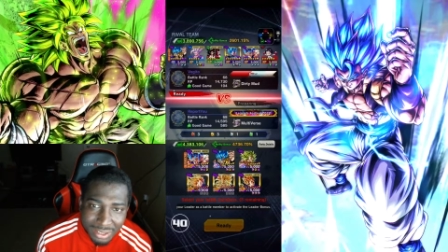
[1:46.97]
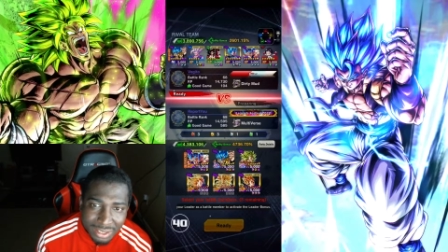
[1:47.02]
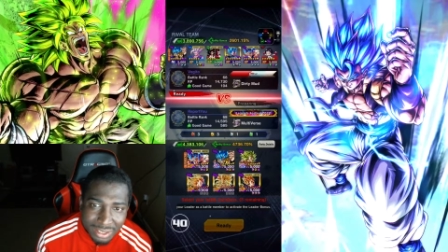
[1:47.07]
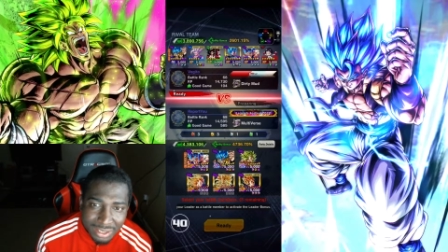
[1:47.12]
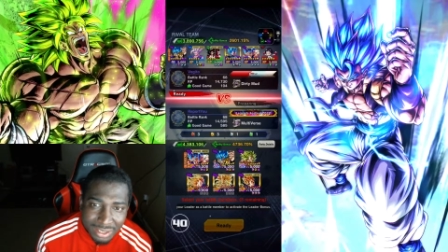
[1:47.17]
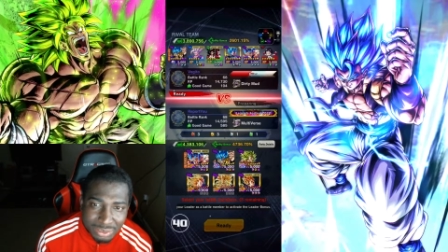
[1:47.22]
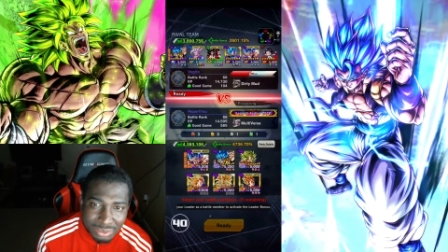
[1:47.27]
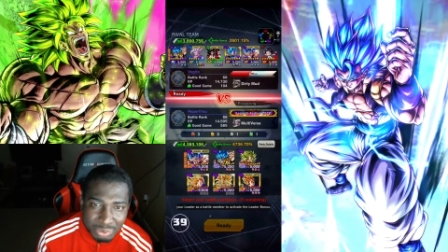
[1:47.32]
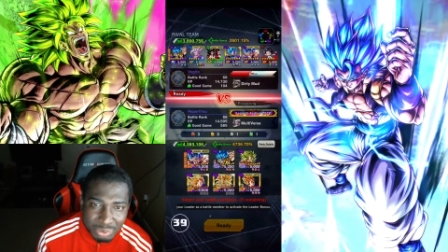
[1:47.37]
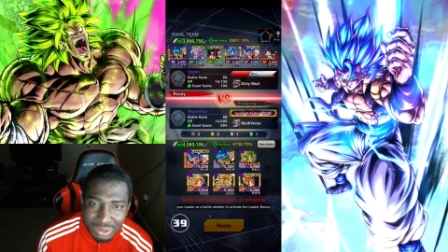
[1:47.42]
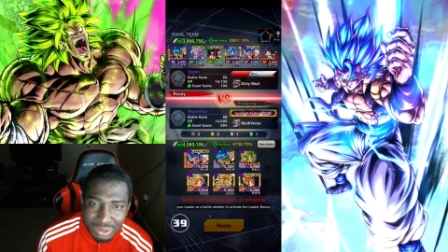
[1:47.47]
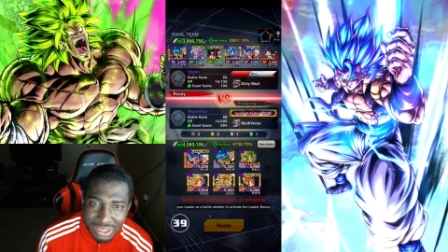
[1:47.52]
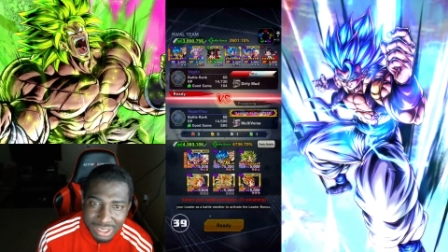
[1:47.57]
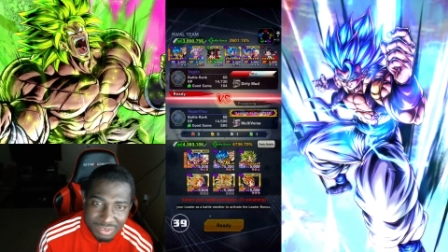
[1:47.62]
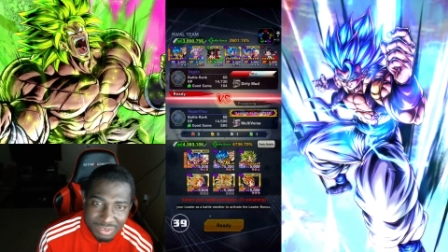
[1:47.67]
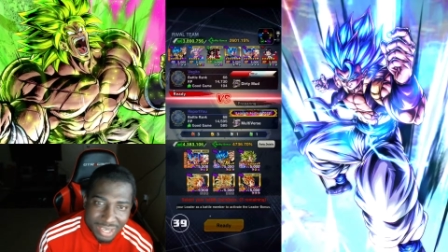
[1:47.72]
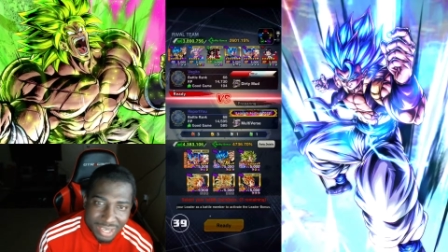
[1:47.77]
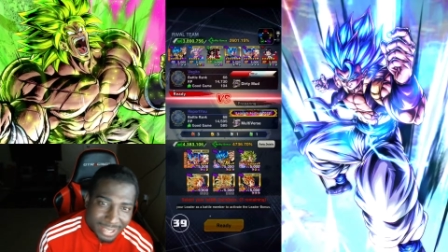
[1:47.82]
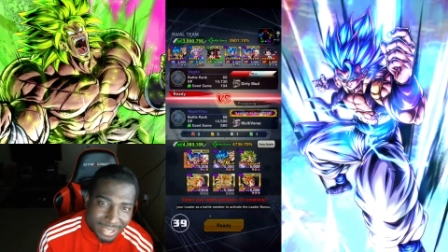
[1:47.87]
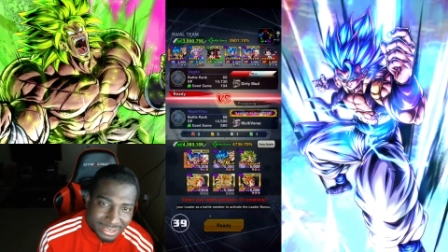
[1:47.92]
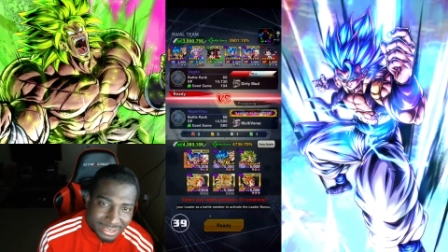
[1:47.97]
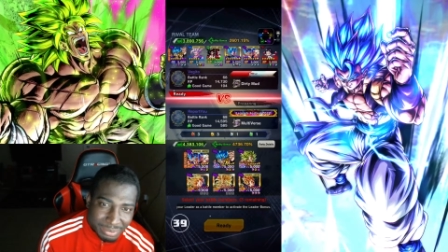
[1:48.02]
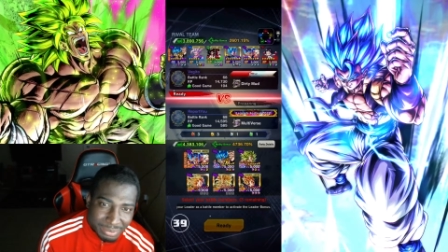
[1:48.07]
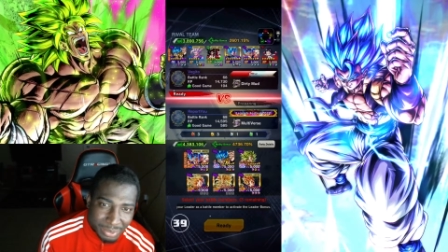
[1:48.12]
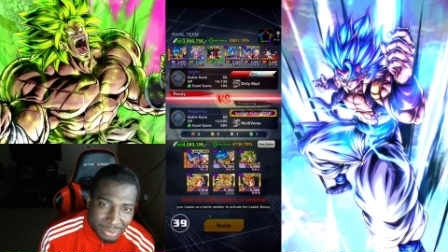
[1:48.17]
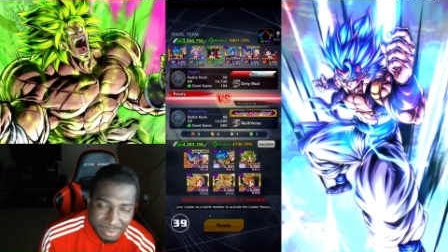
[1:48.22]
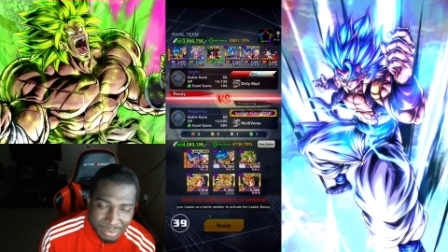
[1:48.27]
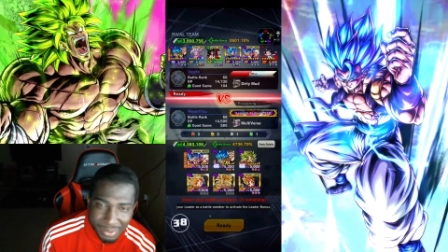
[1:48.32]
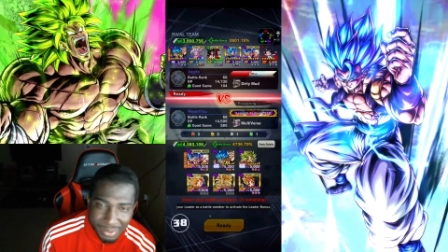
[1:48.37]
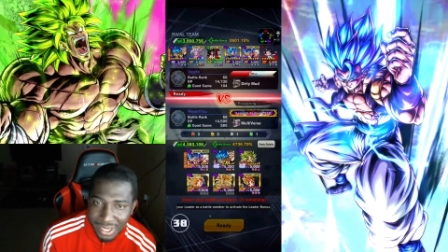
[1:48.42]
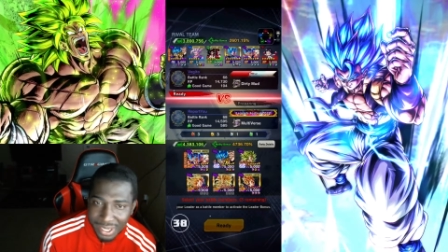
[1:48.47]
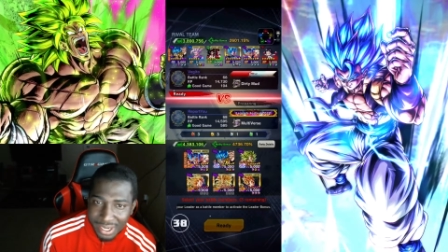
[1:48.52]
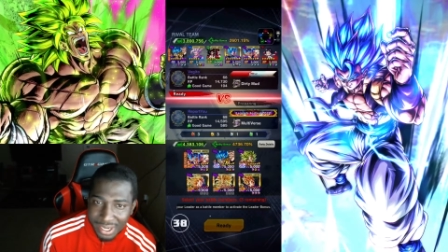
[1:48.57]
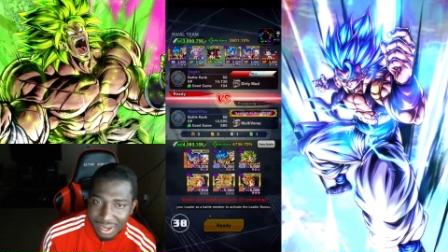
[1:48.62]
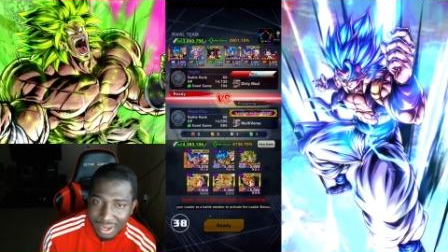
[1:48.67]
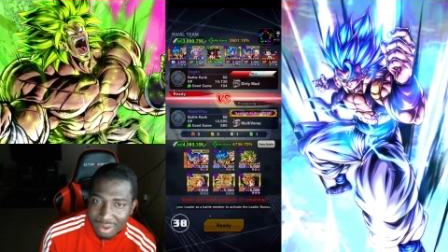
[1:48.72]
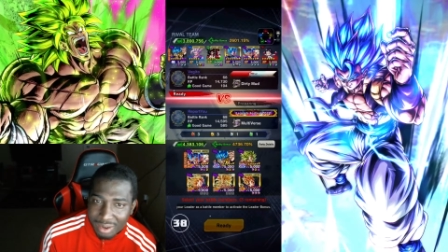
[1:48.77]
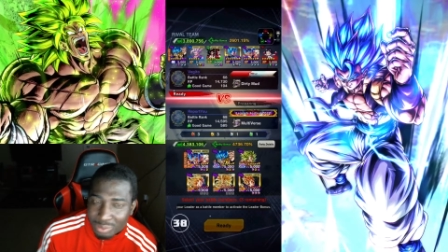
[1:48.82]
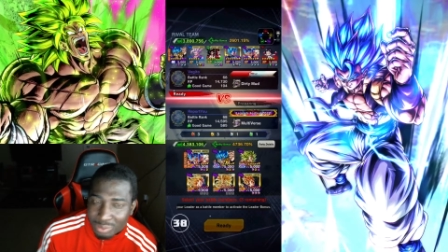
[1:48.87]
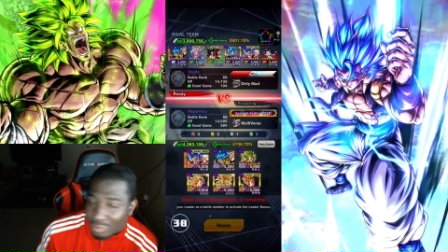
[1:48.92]
So we'll see if he actually brings Pan.
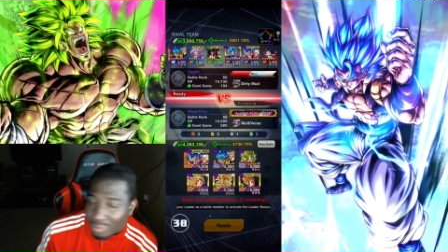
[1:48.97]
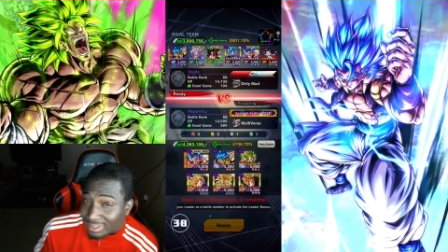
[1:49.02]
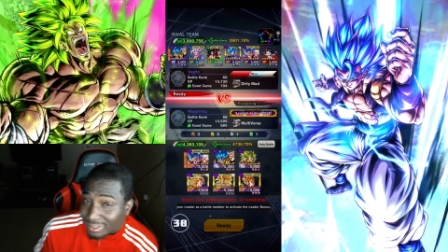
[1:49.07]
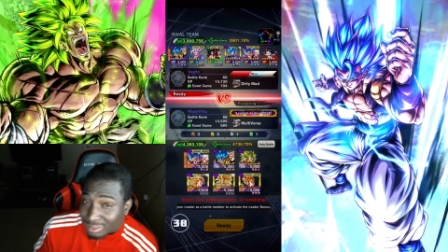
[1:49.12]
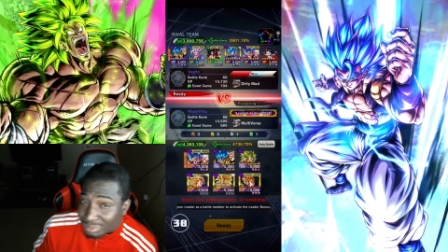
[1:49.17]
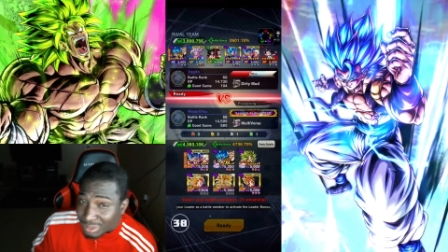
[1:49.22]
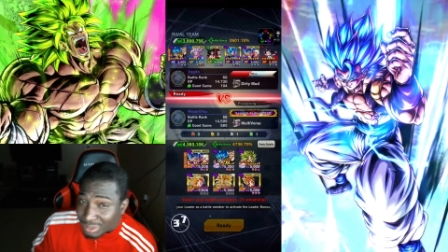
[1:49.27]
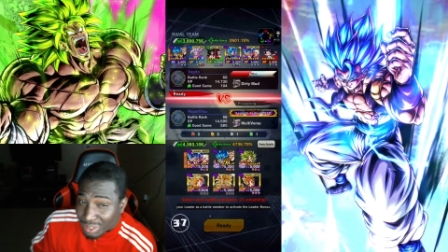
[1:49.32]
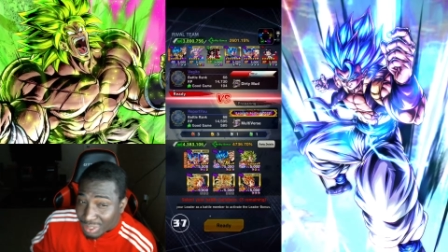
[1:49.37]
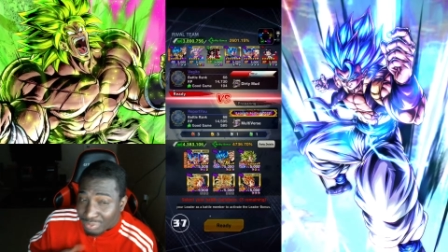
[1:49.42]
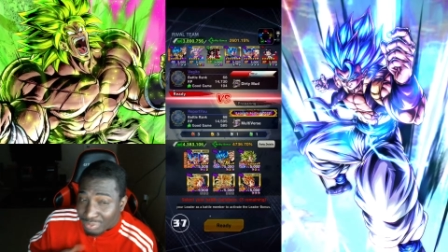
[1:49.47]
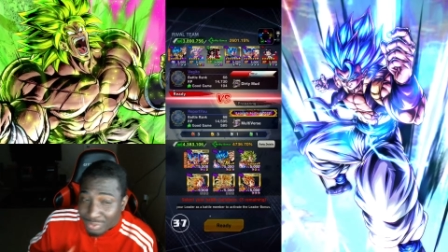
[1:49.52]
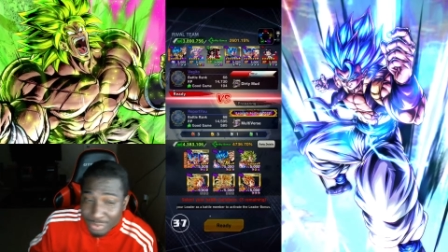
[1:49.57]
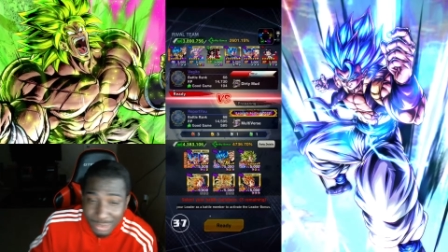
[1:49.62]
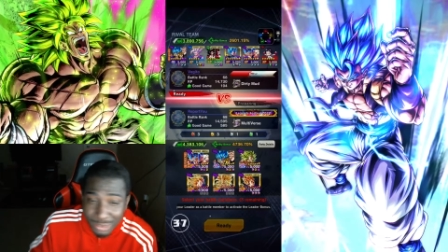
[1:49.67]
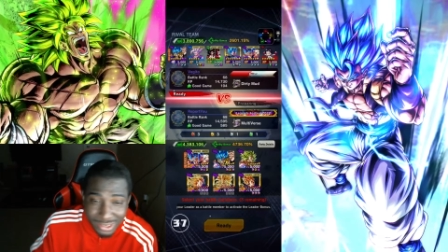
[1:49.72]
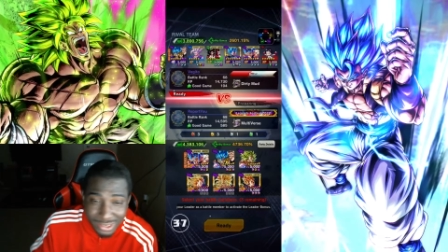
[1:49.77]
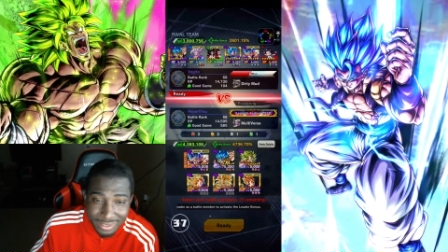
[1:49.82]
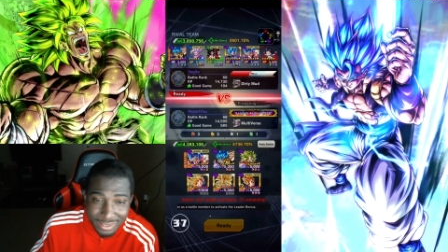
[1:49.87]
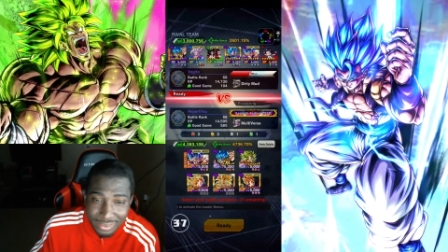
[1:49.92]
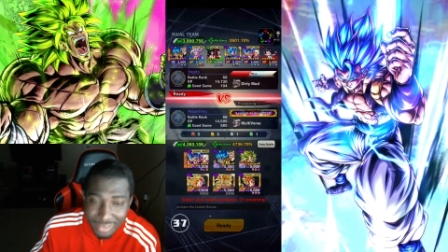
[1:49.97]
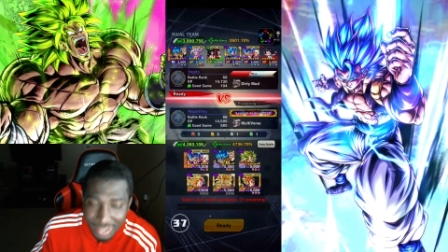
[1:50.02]
I don't know why the Super Saiyan four is here.